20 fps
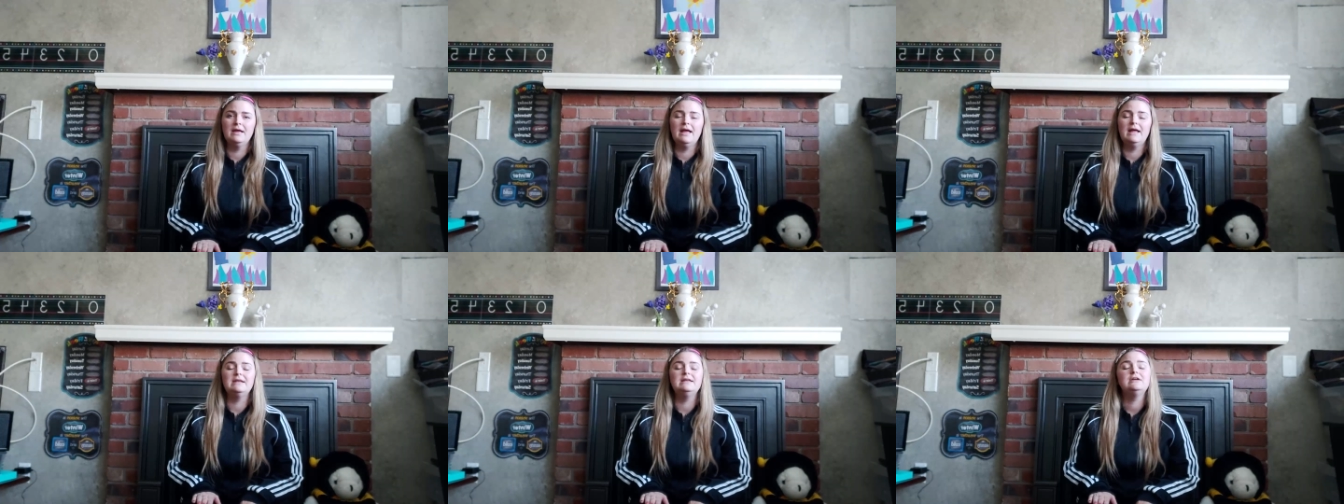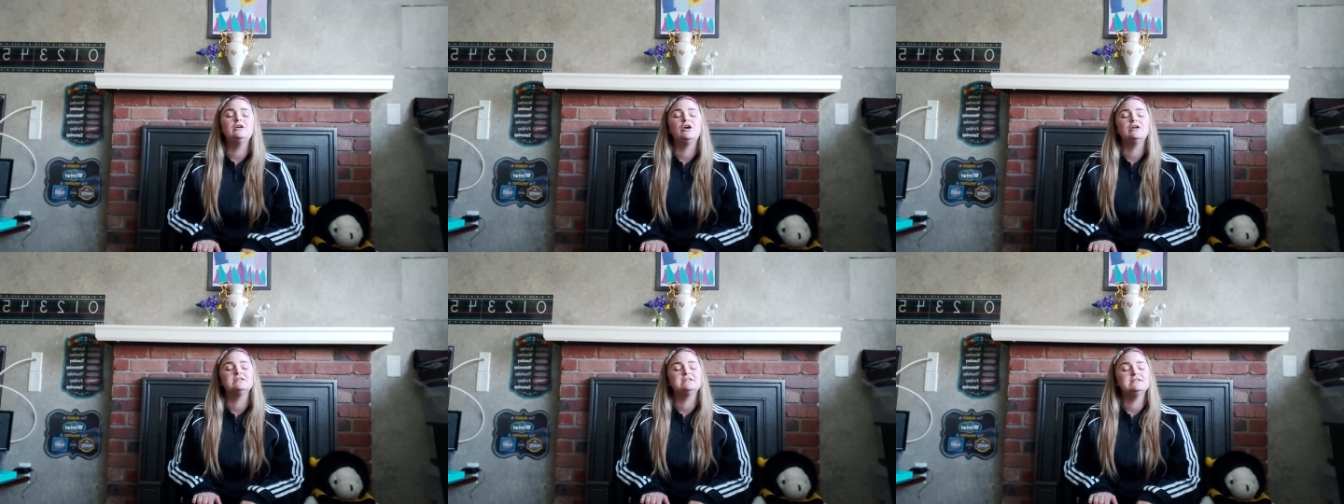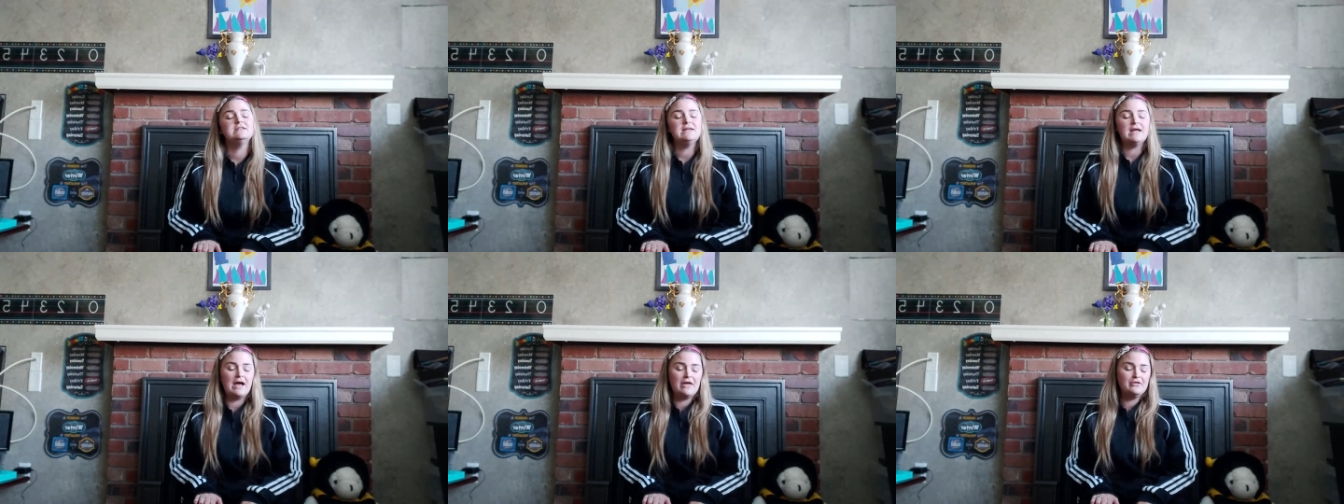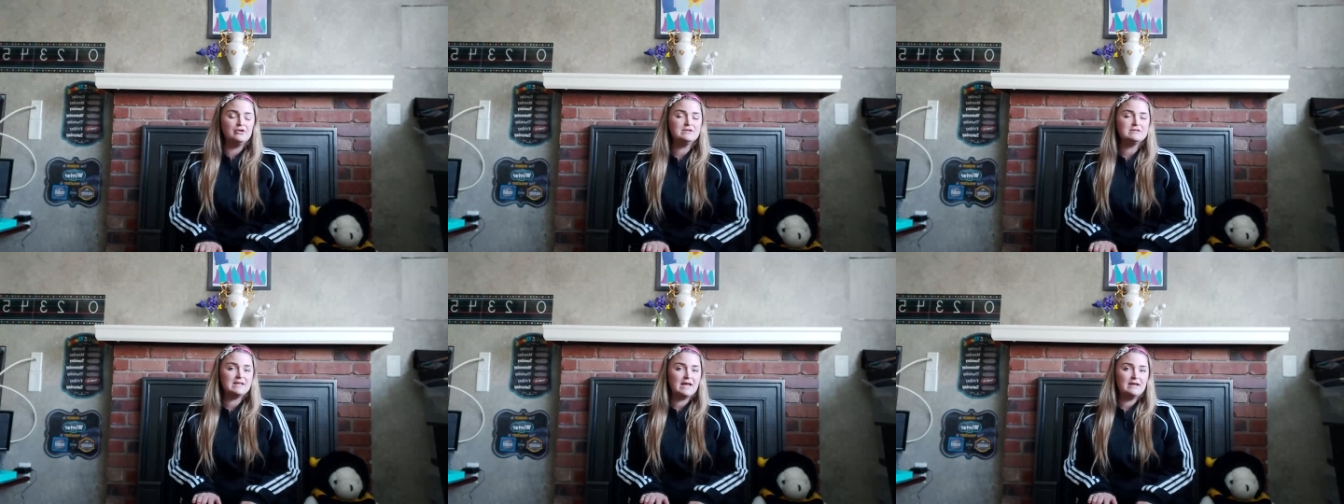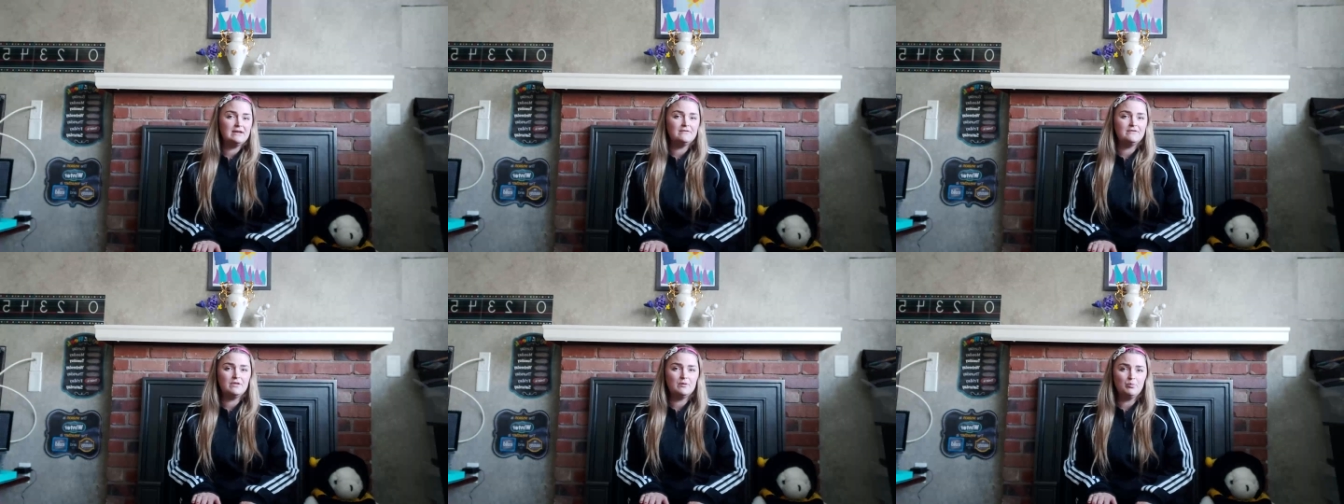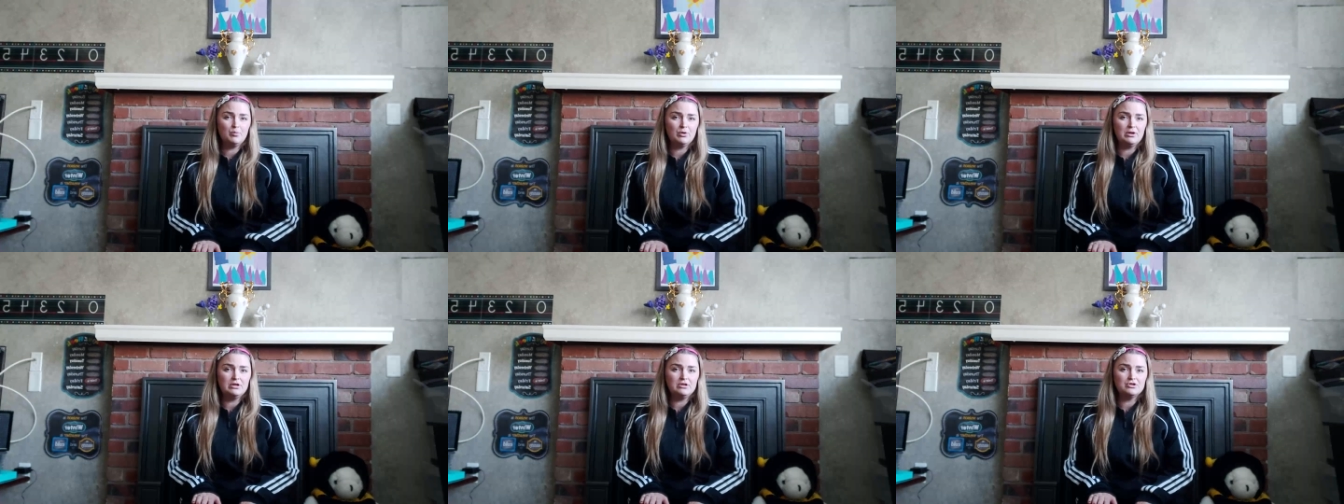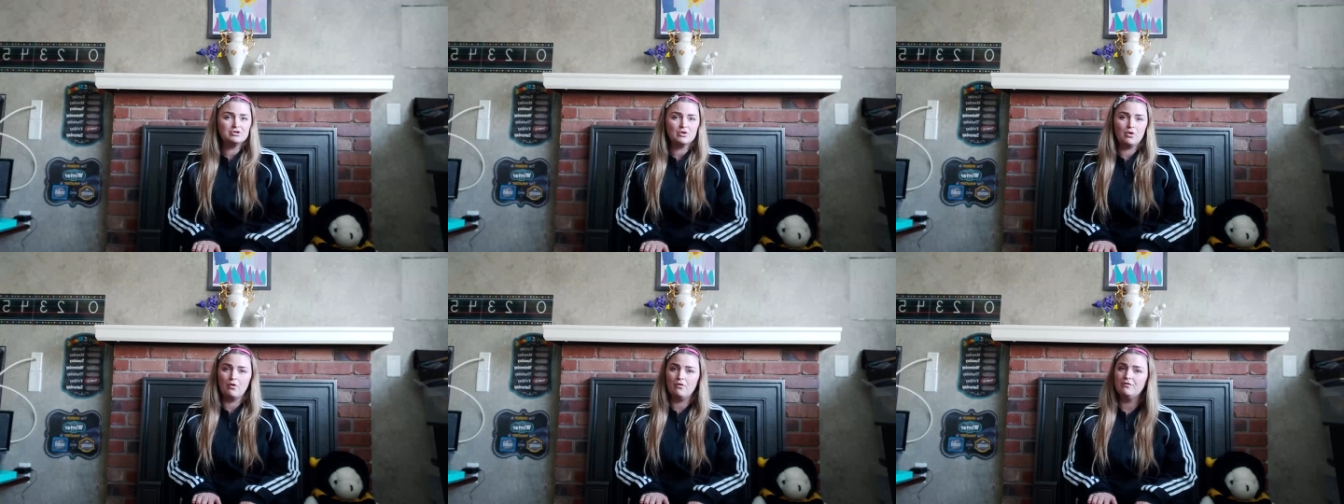And he got to the other side of the
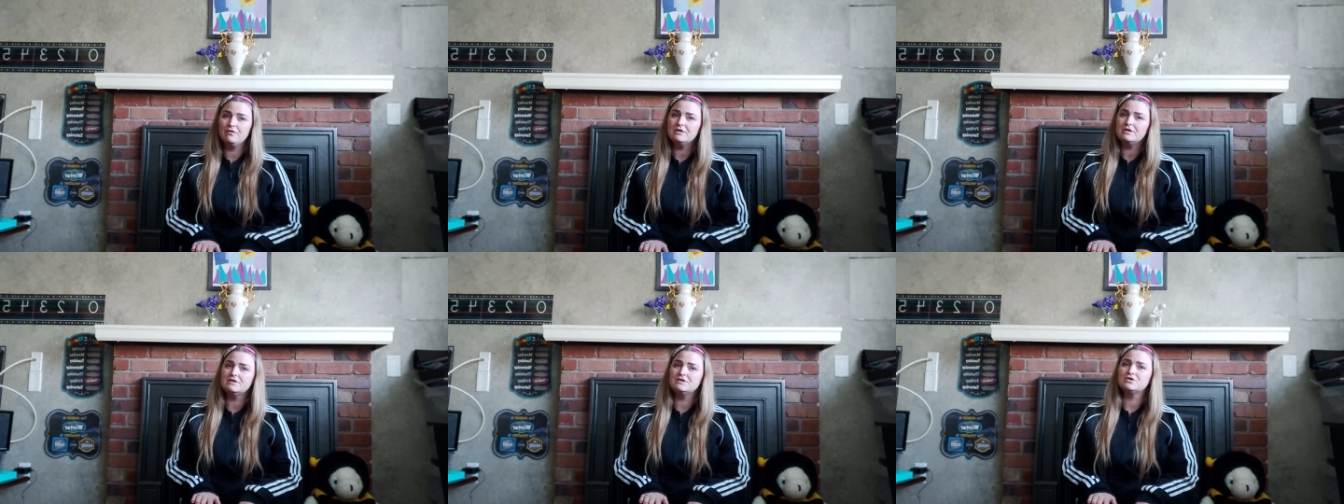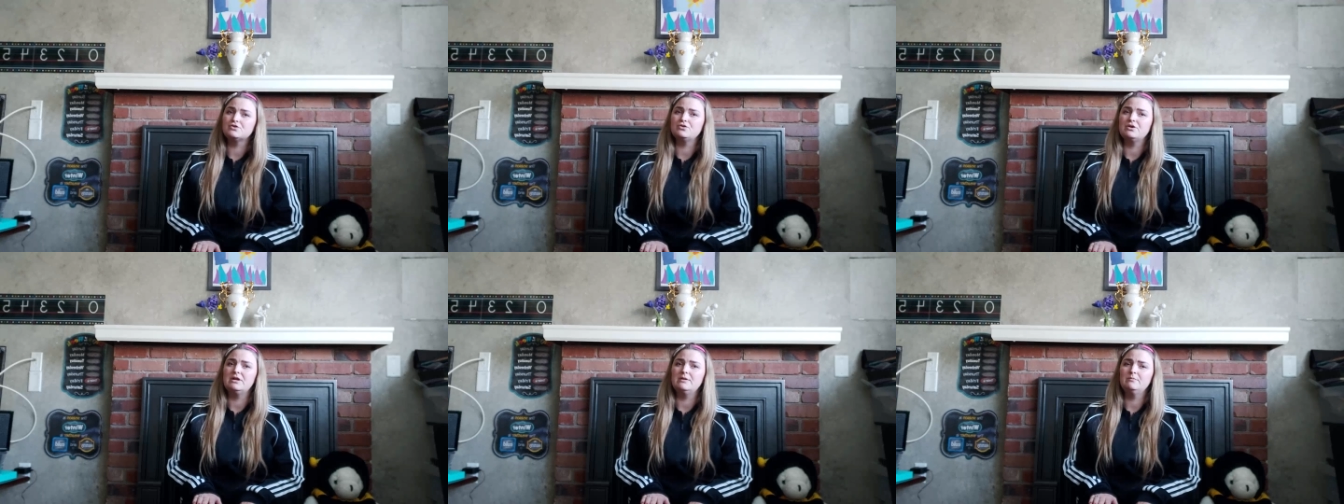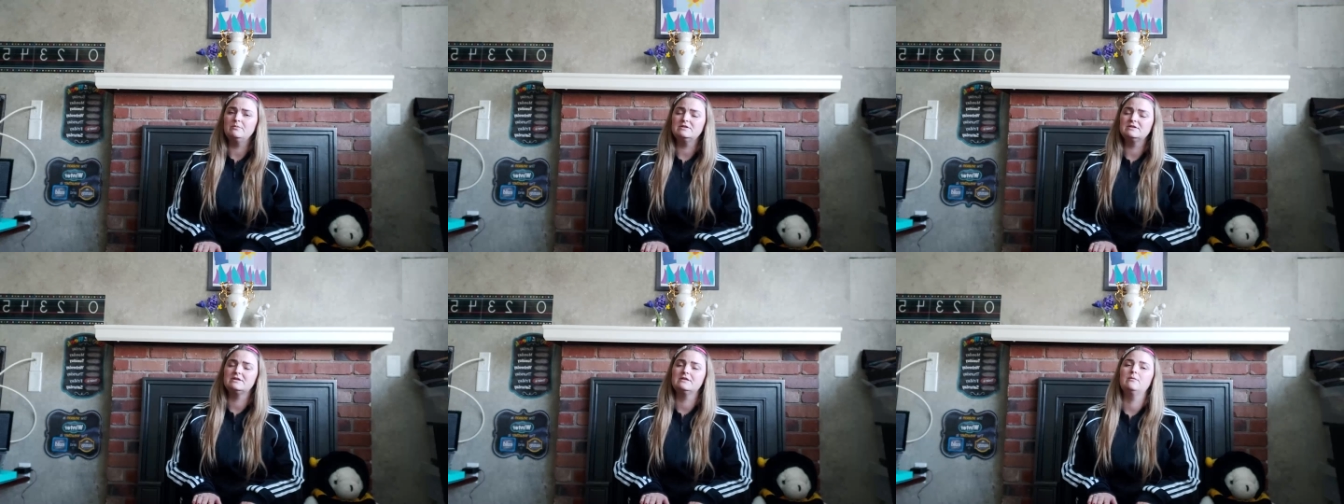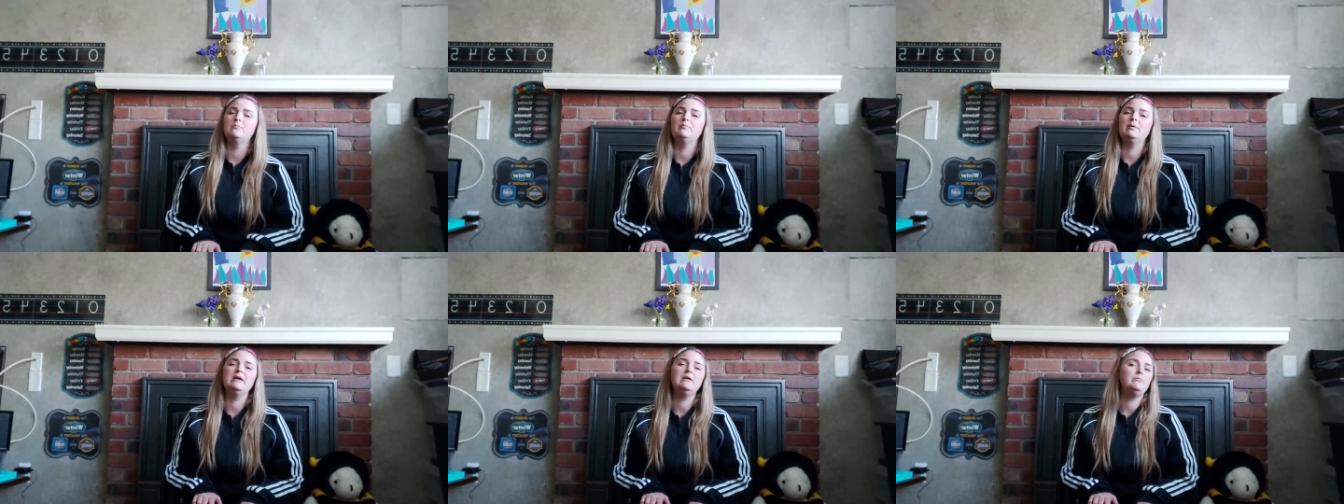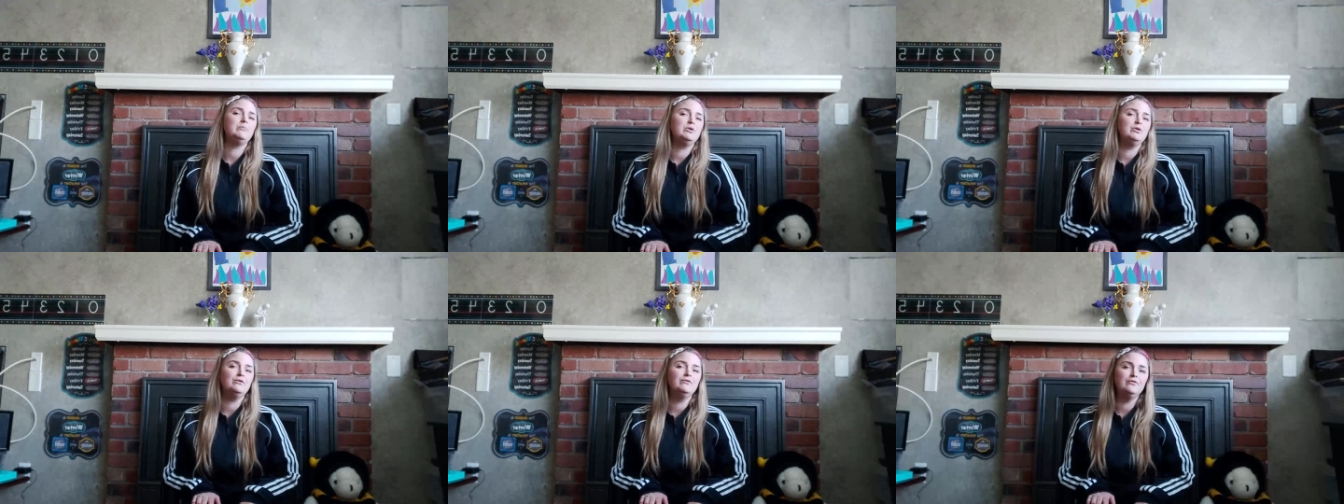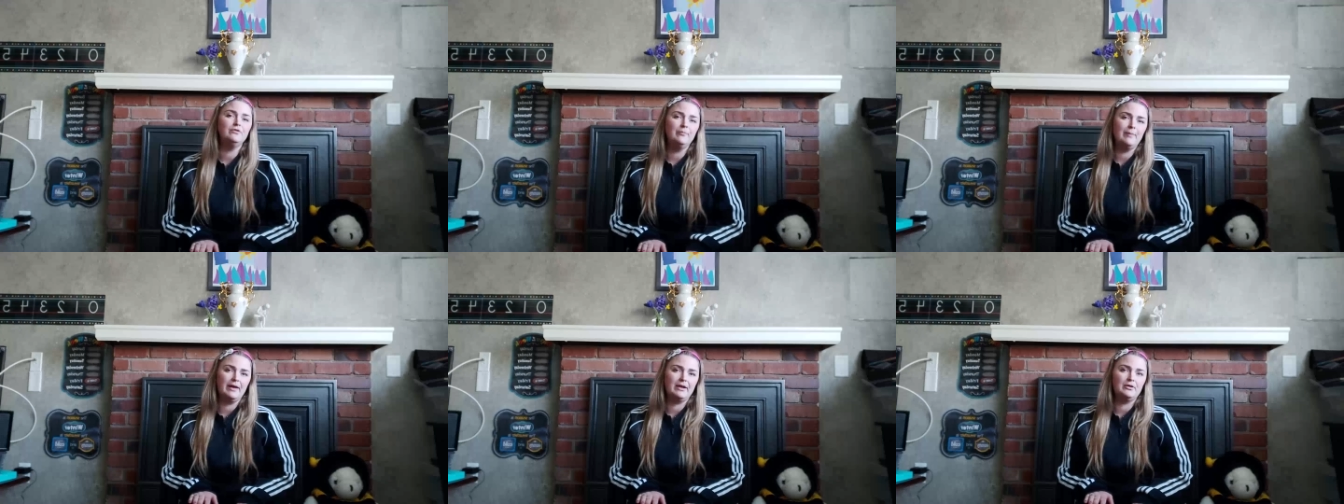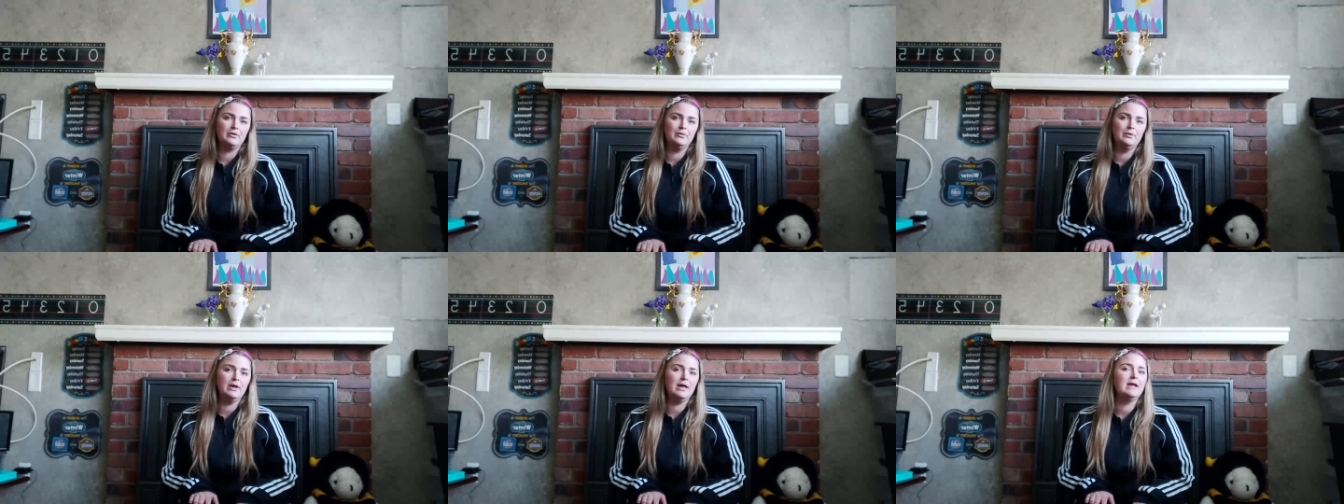bridge, over the stream, to the big, beautiful
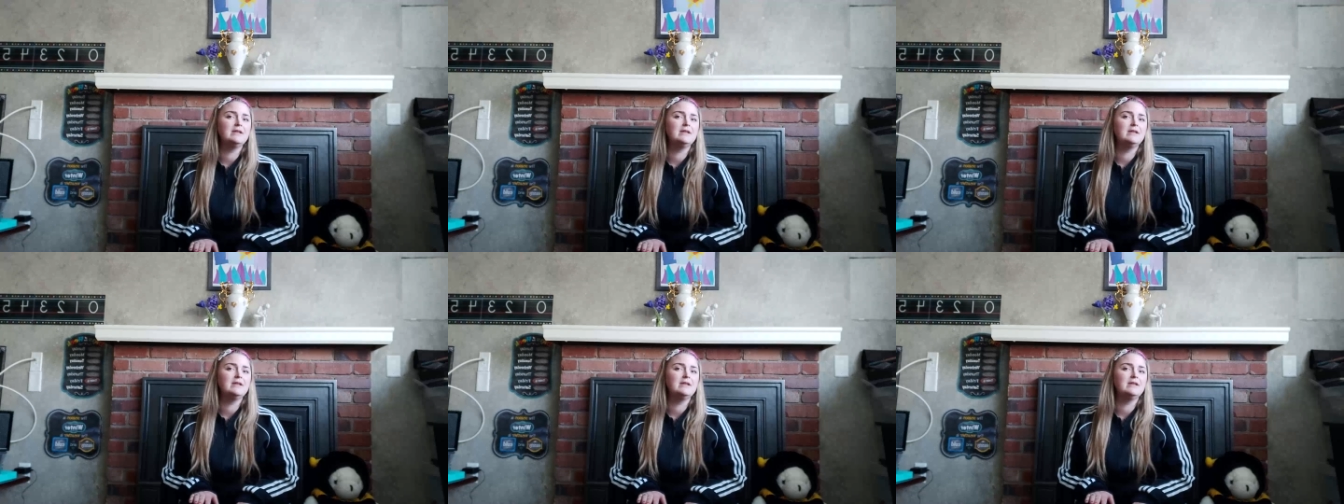meadow,